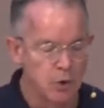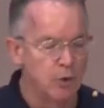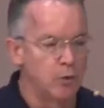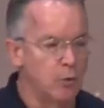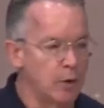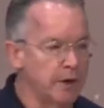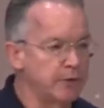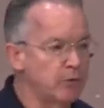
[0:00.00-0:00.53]

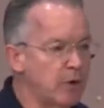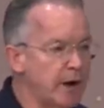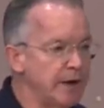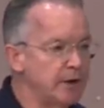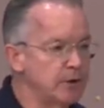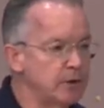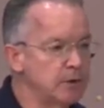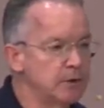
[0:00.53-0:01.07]
One
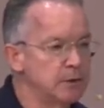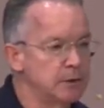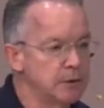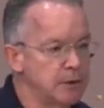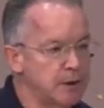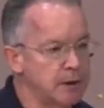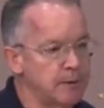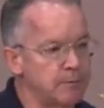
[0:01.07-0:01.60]
writer
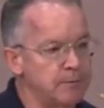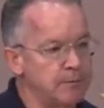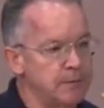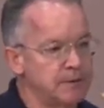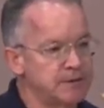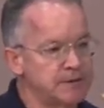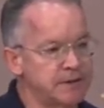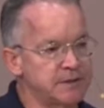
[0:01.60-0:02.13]

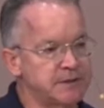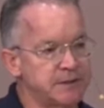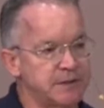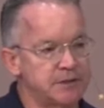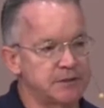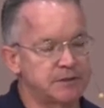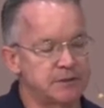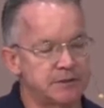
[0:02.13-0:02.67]
says
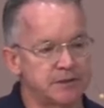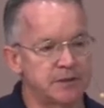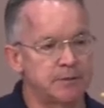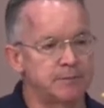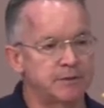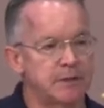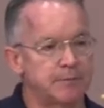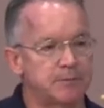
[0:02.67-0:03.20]
this,
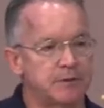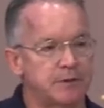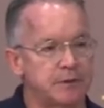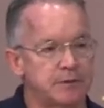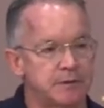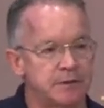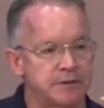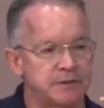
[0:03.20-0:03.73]
sums up
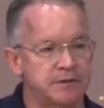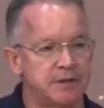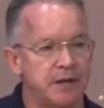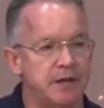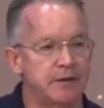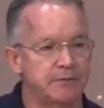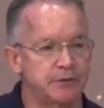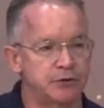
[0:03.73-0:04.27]
the
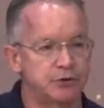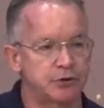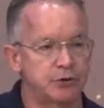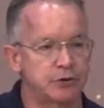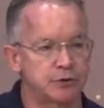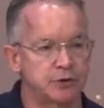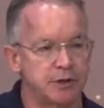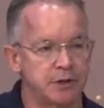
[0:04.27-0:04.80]
state of the
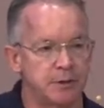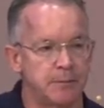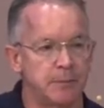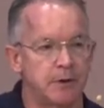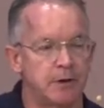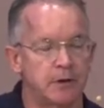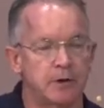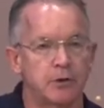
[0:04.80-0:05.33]
church in
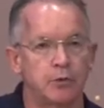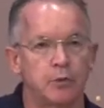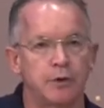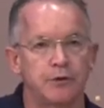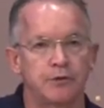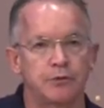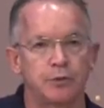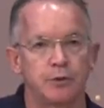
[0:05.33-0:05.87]
America
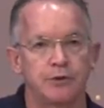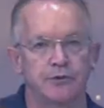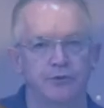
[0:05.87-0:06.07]
with